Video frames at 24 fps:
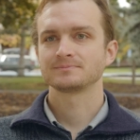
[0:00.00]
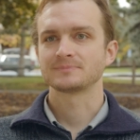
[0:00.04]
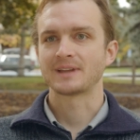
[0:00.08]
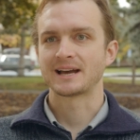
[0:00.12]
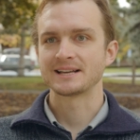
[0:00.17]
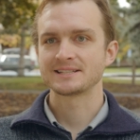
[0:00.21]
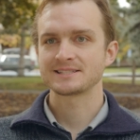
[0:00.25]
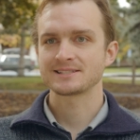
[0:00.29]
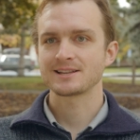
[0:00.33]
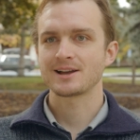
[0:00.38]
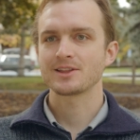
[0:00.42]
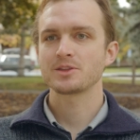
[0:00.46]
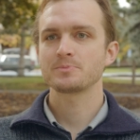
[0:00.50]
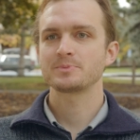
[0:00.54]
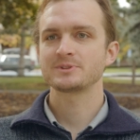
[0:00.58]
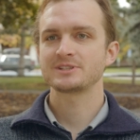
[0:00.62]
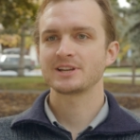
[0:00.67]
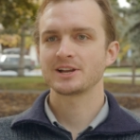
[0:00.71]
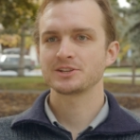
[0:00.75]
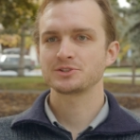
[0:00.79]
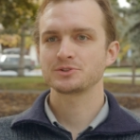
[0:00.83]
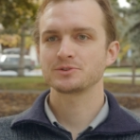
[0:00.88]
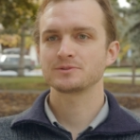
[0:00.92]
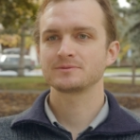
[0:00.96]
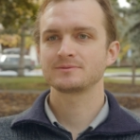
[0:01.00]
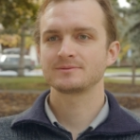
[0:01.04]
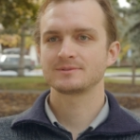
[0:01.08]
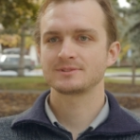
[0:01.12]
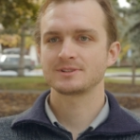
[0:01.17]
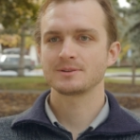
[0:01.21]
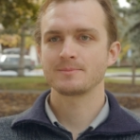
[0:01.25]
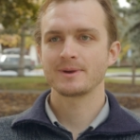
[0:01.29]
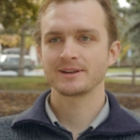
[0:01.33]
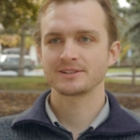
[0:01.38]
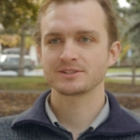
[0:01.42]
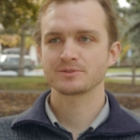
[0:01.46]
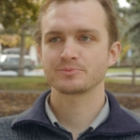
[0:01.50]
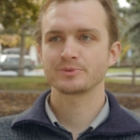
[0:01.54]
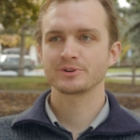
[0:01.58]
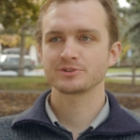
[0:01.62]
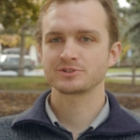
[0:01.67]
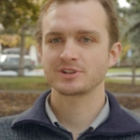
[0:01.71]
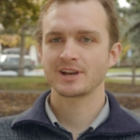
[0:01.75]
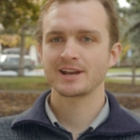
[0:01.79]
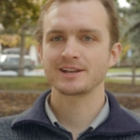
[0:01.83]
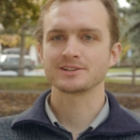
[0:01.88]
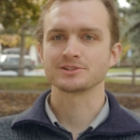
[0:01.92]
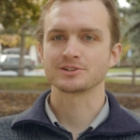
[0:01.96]
I saw the potential to make some real
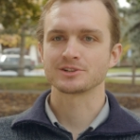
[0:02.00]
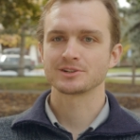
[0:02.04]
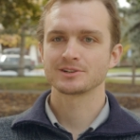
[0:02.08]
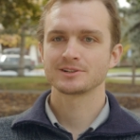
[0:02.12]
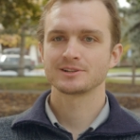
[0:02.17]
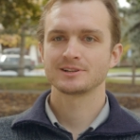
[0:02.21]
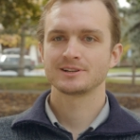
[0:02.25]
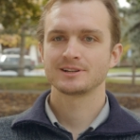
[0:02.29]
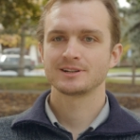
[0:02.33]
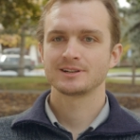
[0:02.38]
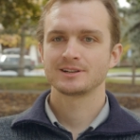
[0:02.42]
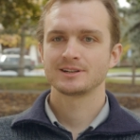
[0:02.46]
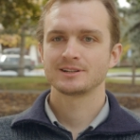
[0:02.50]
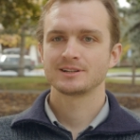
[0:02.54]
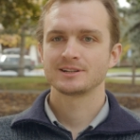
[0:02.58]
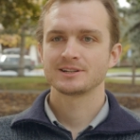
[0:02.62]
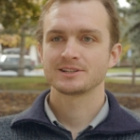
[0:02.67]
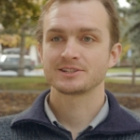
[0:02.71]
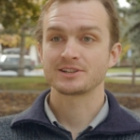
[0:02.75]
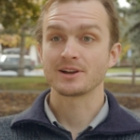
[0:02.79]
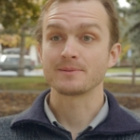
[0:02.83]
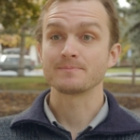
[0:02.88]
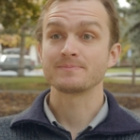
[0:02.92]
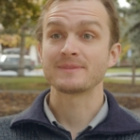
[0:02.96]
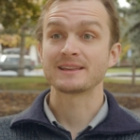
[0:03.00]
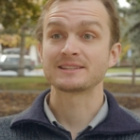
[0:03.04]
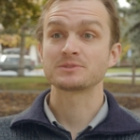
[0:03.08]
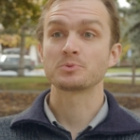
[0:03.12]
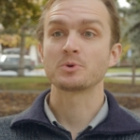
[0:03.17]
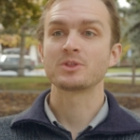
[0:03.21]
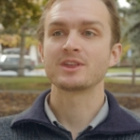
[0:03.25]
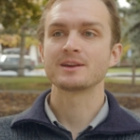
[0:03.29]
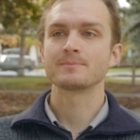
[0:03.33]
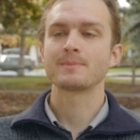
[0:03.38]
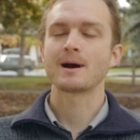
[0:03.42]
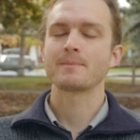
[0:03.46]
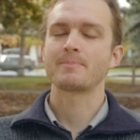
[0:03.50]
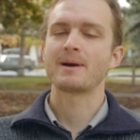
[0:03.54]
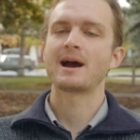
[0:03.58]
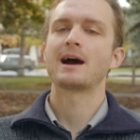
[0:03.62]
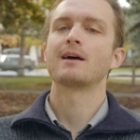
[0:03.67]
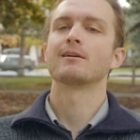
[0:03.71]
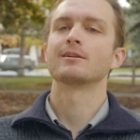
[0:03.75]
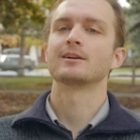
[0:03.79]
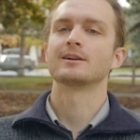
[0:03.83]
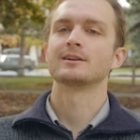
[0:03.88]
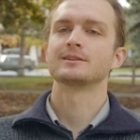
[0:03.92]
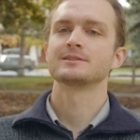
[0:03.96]
change. Something that's within my
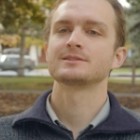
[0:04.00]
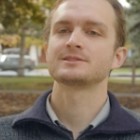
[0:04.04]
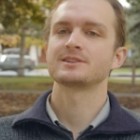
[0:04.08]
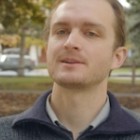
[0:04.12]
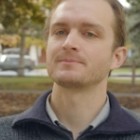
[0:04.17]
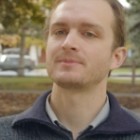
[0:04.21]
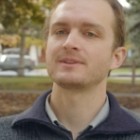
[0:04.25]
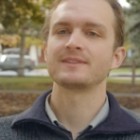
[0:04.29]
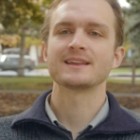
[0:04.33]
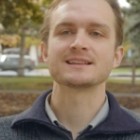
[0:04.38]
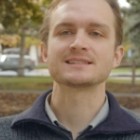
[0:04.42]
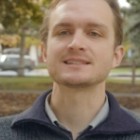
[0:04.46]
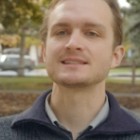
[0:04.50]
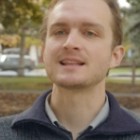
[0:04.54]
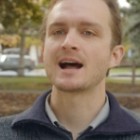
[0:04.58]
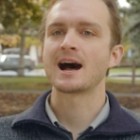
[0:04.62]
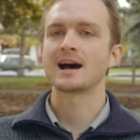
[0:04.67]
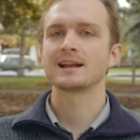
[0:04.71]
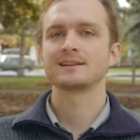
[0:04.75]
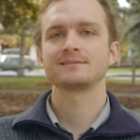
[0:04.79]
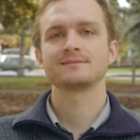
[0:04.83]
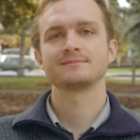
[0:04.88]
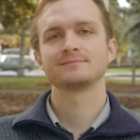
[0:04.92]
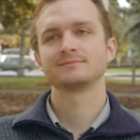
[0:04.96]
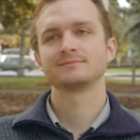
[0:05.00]
power, something that's not